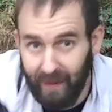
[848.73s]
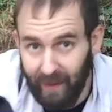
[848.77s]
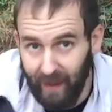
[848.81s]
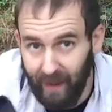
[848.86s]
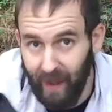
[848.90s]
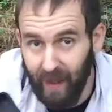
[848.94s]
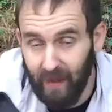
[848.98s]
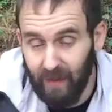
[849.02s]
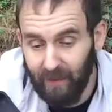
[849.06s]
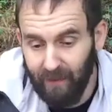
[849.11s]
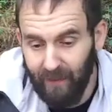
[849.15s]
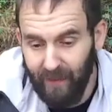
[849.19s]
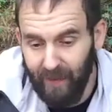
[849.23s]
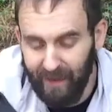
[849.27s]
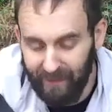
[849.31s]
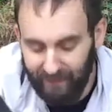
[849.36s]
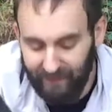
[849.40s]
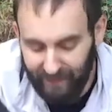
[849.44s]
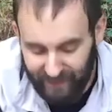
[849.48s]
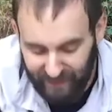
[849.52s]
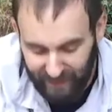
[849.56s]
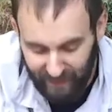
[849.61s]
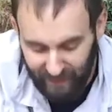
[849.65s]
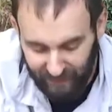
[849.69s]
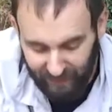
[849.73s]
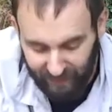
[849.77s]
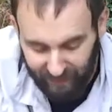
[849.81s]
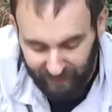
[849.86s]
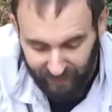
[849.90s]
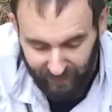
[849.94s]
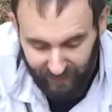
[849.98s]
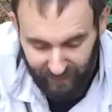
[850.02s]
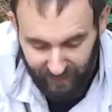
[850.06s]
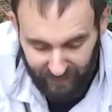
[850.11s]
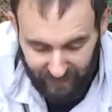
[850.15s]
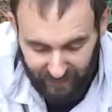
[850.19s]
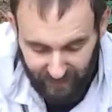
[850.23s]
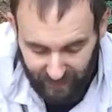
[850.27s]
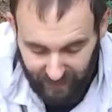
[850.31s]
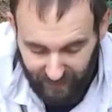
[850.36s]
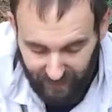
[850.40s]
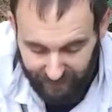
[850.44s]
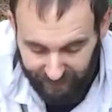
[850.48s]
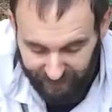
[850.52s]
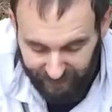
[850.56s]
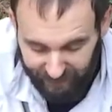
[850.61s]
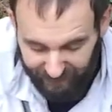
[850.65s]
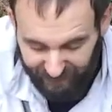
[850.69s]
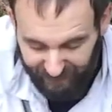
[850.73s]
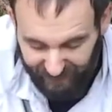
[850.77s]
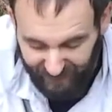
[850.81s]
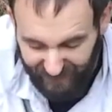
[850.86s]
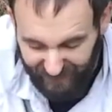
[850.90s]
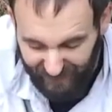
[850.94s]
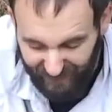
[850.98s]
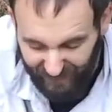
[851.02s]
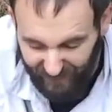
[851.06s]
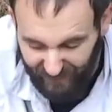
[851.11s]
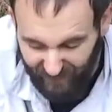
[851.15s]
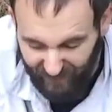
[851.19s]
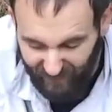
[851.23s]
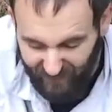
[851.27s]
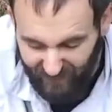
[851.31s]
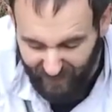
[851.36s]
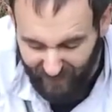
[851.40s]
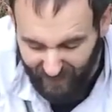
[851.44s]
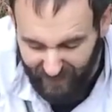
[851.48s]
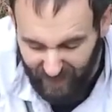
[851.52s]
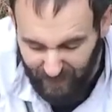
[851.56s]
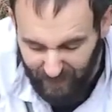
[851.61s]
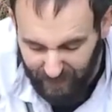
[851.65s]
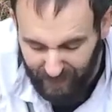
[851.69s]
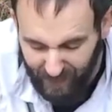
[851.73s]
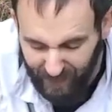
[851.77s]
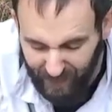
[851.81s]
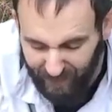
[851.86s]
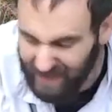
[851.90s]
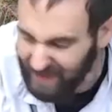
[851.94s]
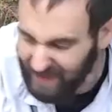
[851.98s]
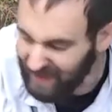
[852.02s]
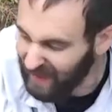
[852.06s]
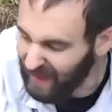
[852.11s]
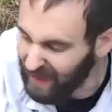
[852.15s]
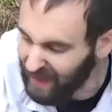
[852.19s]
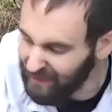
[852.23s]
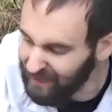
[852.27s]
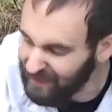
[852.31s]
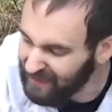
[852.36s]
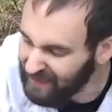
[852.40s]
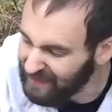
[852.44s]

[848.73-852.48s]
out of here itself. So without a puri tab